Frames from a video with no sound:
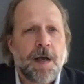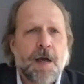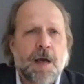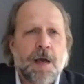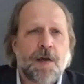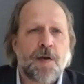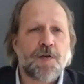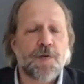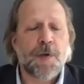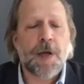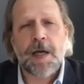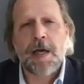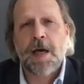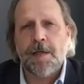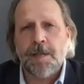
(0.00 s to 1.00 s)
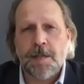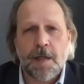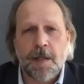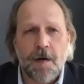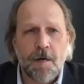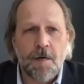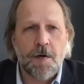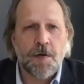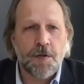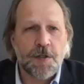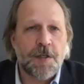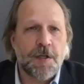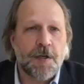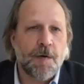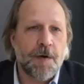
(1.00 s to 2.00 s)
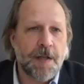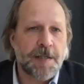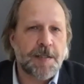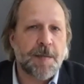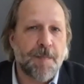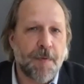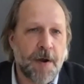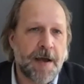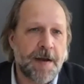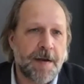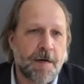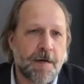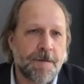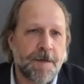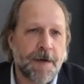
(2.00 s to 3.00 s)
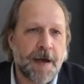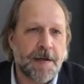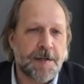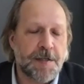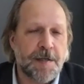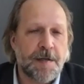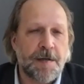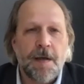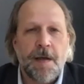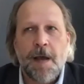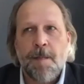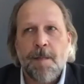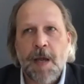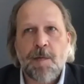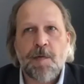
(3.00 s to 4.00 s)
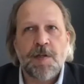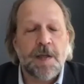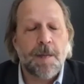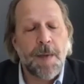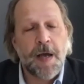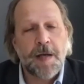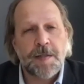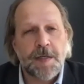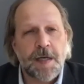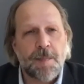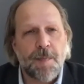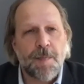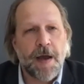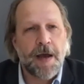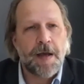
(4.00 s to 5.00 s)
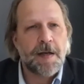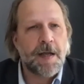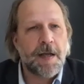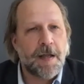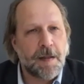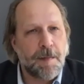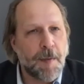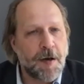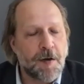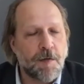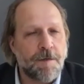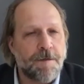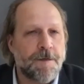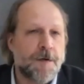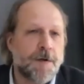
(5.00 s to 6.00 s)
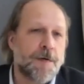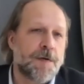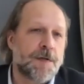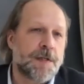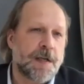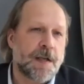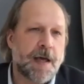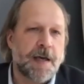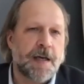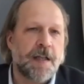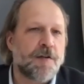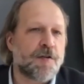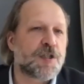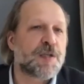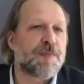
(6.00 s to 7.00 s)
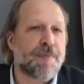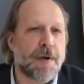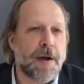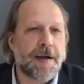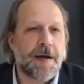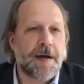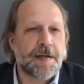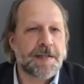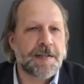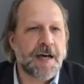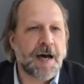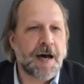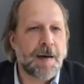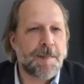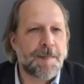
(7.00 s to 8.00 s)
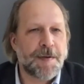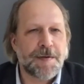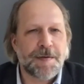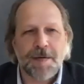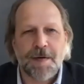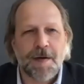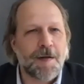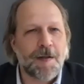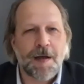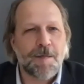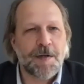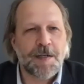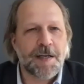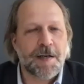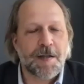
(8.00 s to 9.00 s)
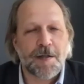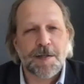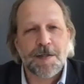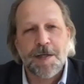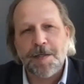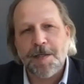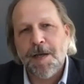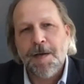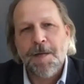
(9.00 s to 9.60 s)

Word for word: You drink as the locals do, and that's a brandy old fashioned made with domestic brandy and the muddled fruit and like a little Sprite on top and all that ridiculousness.